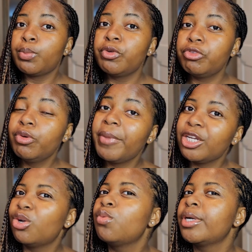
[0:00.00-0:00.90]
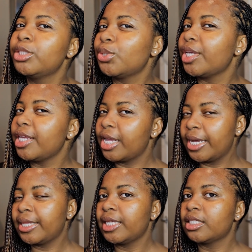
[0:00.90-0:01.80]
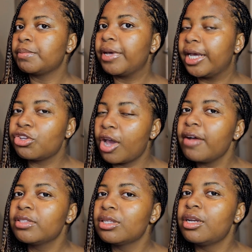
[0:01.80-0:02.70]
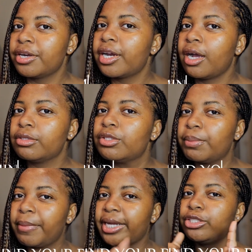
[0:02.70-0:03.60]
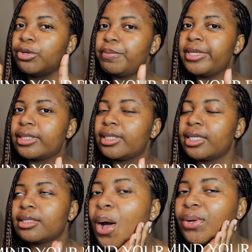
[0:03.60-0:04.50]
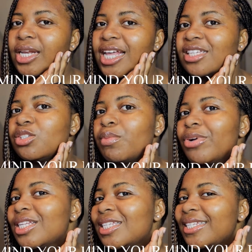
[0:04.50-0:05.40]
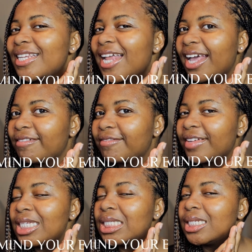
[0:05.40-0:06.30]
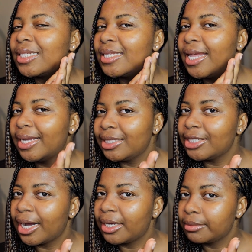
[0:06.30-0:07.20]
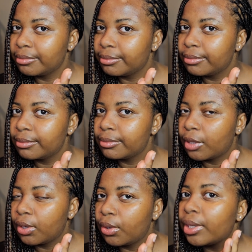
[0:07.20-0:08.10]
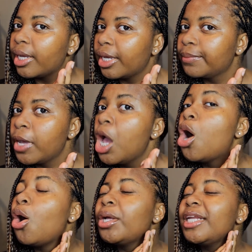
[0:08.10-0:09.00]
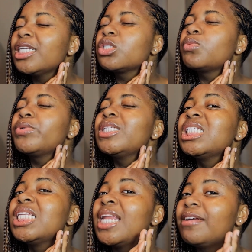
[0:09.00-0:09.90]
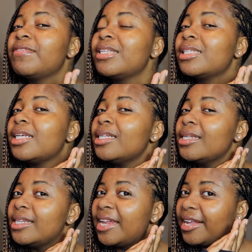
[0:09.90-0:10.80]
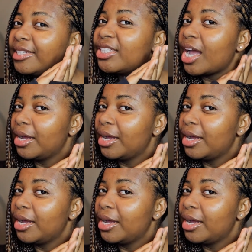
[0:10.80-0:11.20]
of you might not want to hear this, but you have to learn how to mind your business. Unless somebody's life is in danger, okay? Unless somebody's life is in danger,